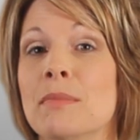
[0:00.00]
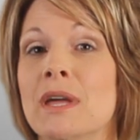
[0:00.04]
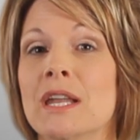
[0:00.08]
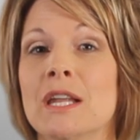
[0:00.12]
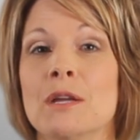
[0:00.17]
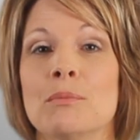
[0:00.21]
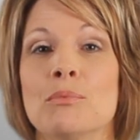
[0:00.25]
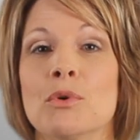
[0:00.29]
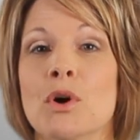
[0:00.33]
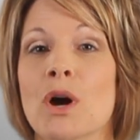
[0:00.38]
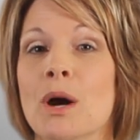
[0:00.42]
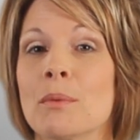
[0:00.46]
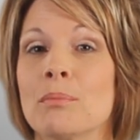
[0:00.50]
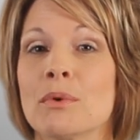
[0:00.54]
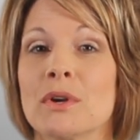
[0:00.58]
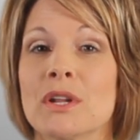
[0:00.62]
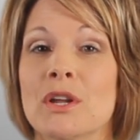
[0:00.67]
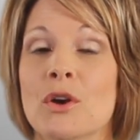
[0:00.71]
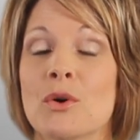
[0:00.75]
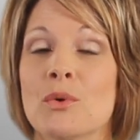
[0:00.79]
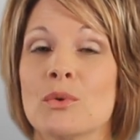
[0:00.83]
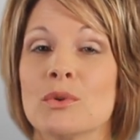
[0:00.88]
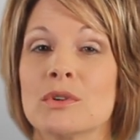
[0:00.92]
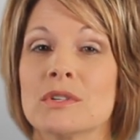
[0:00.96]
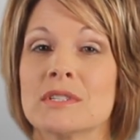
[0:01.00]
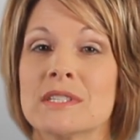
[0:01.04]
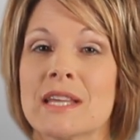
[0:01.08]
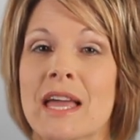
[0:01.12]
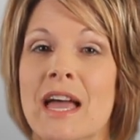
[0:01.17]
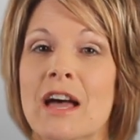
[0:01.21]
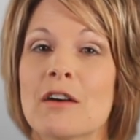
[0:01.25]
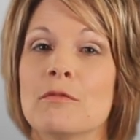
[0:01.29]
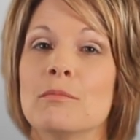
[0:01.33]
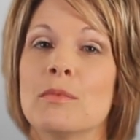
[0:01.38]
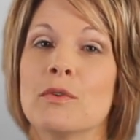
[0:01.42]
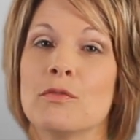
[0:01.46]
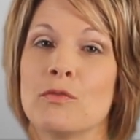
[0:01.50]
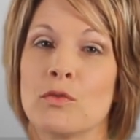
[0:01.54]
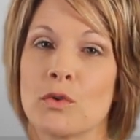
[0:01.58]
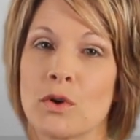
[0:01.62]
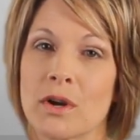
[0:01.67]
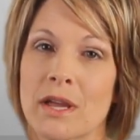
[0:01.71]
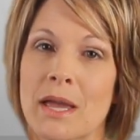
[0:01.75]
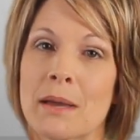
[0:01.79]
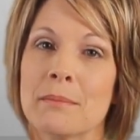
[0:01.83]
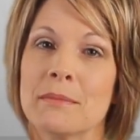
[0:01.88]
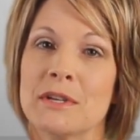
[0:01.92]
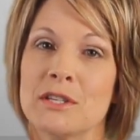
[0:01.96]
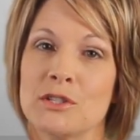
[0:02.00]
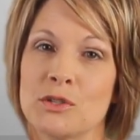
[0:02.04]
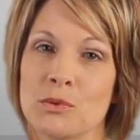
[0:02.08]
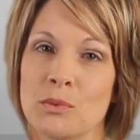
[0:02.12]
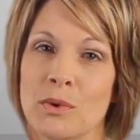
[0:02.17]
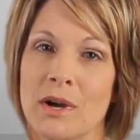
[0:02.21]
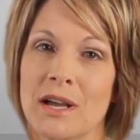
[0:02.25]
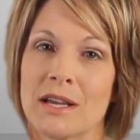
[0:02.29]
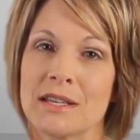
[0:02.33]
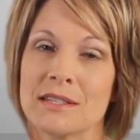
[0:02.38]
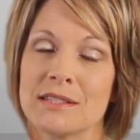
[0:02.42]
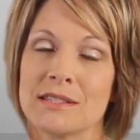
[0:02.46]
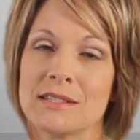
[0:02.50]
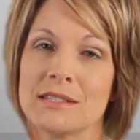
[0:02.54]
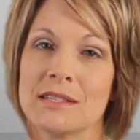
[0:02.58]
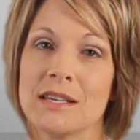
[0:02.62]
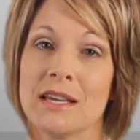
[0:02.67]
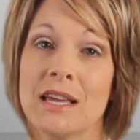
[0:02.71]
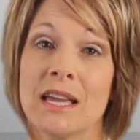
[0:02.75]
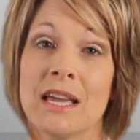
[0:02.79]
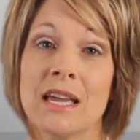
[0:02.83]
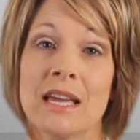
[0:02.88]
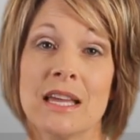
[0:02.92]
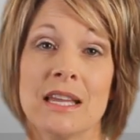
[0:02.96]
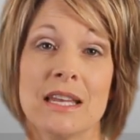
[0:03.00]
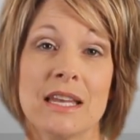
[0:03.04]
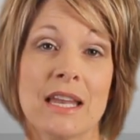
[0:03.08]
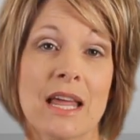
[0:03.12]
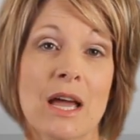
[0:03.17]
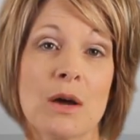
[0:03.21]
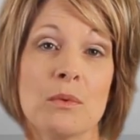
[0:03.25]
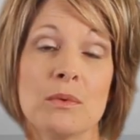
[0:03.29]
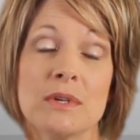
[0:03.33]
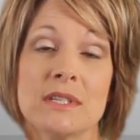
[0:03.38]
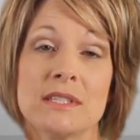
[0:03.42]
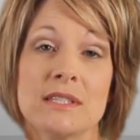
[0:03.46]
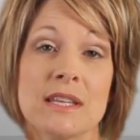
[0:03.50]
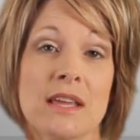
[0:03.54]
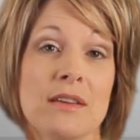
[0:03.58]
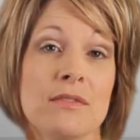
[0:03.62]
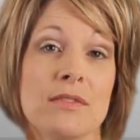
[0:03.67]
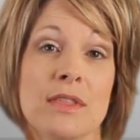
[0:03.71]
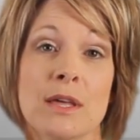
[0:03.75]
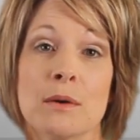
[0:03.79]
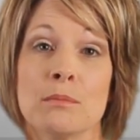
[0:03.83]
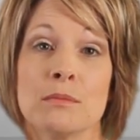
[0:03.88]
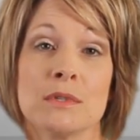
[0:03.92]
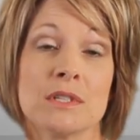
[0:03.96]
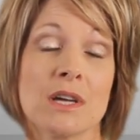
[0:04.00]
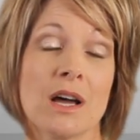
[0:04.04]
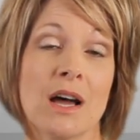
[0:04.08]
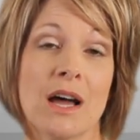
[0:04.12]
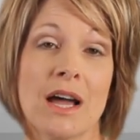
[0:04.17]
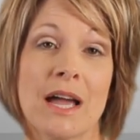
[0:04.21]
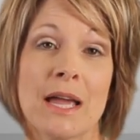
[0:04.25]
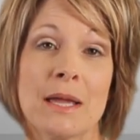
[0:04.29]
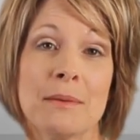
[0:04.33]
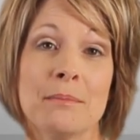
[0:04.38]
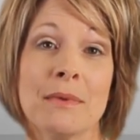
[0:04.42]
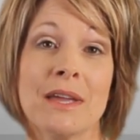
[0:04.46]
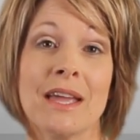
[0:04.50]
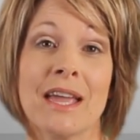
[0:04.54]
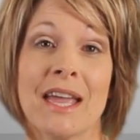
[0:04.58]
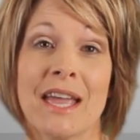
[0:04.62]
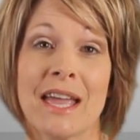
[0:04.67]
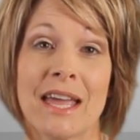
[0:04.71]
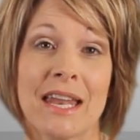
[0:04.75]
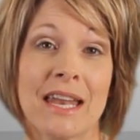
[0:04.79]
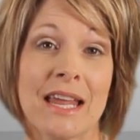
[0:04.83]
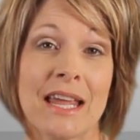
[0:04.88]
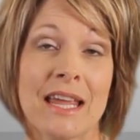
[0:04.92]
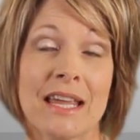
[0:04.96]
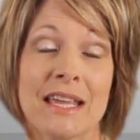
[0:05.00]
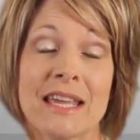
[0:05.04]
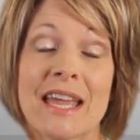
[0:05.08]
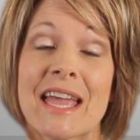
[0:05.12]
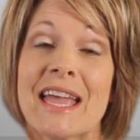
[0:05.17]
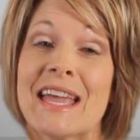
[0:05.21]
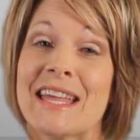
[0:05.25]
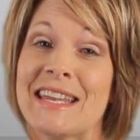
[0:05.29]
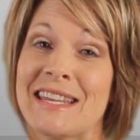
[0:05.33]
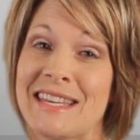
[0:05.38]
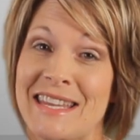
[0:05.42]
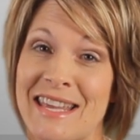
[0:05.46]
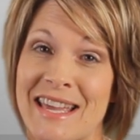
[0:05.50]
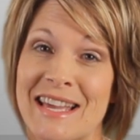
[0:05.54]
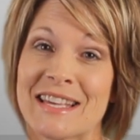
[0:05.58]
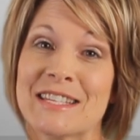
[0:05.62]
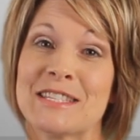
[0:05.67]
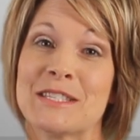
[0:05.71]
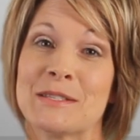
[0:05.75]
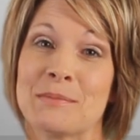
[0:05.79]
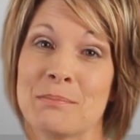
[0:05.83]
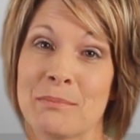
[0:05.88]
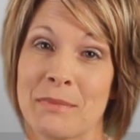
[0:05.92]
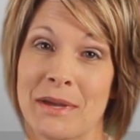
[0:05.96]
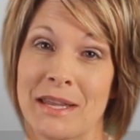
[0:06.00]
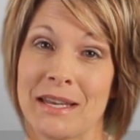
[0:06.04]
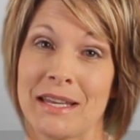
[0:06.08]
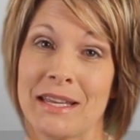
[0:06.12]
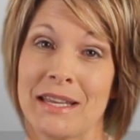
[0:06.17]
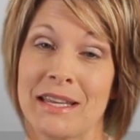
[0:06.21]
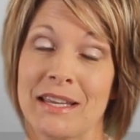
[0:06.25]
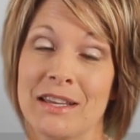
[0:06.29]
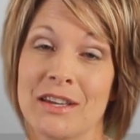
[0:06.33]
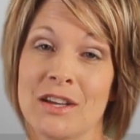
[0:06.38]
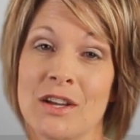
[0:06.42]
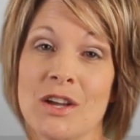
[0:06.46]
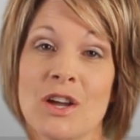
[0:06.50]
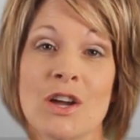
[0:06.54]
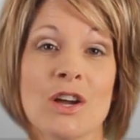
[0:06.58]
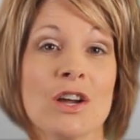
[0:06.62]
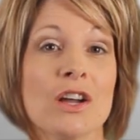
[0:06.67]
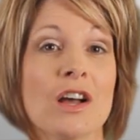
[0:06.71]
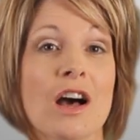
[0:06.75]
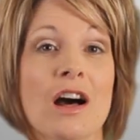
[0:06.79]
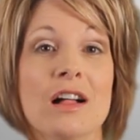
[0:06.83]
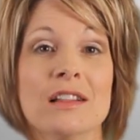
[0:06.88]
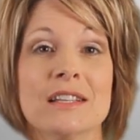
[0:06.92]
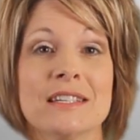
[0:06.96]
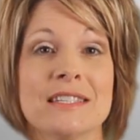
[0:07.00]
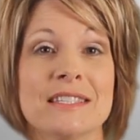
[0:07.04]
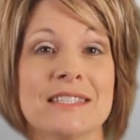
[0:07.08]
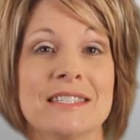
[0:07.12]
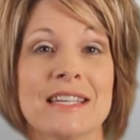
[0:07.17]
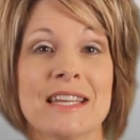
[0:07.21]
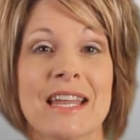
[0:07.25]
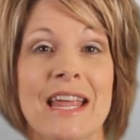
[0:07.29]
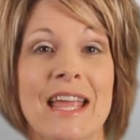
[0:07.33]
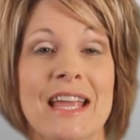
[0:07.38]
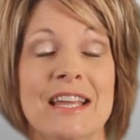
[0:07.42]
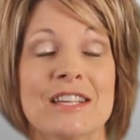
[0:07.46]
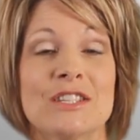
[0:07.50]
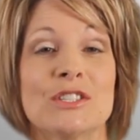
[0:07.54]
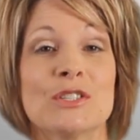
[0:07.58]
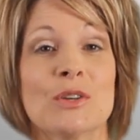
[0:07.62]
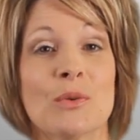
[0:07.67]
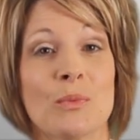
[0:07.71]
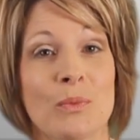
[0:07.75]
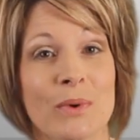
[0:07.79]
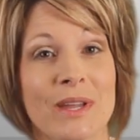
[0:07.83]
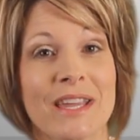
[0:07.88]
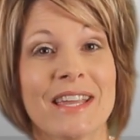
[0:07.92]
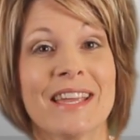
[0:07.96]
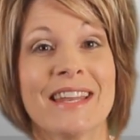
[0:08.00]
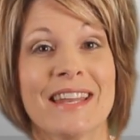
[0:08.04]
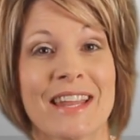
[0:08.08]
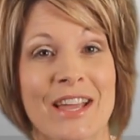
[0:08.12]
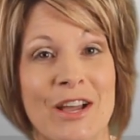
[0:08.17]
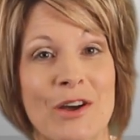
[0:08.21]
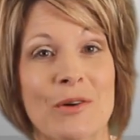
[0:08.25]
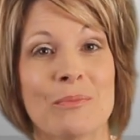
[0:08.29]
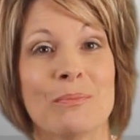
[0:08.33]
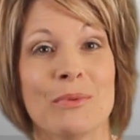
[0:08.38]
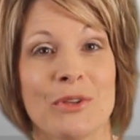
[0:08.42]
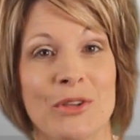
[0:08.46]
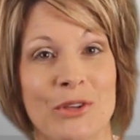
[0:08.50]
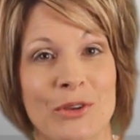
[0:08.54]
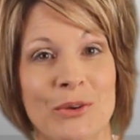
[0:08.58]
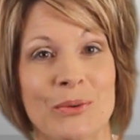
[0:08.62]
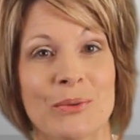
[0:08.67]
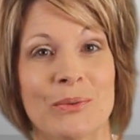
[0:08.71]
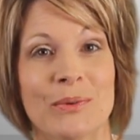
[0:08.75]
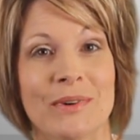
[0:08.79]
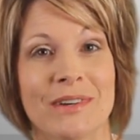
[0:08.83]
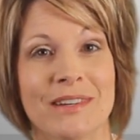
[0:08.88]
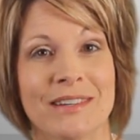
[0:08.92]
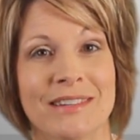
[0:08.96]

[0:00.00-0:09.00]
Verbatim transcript: many property owners have before coming to us. Now we save them time, headache, and yes, money. Call us today so we can help you.